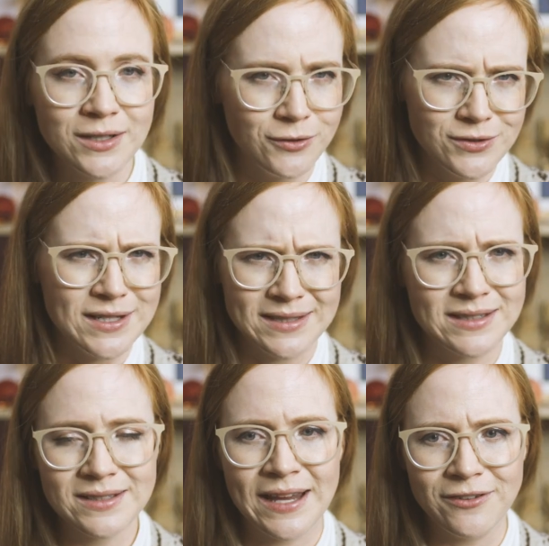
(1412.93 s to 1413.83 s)
Don't
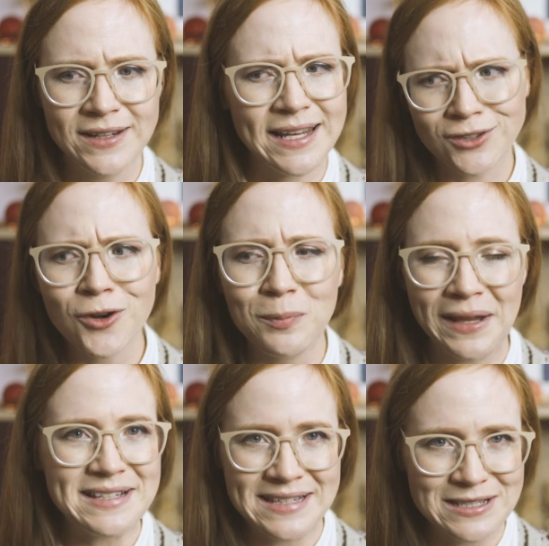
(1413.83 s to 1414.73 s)
just kind of get
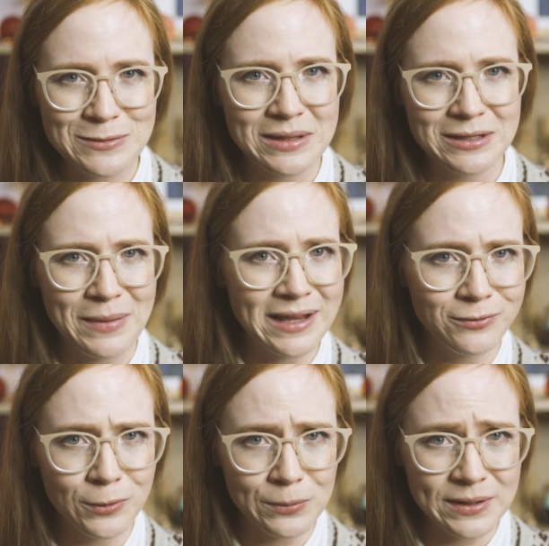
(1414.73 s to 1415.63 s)
complacent with the mail
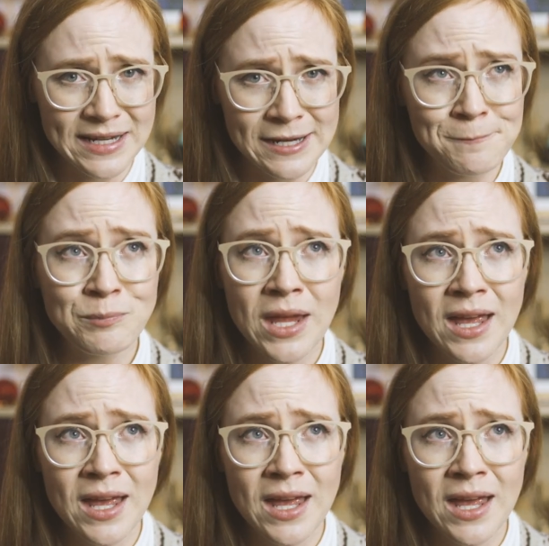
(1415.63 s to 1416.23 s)
forwarding.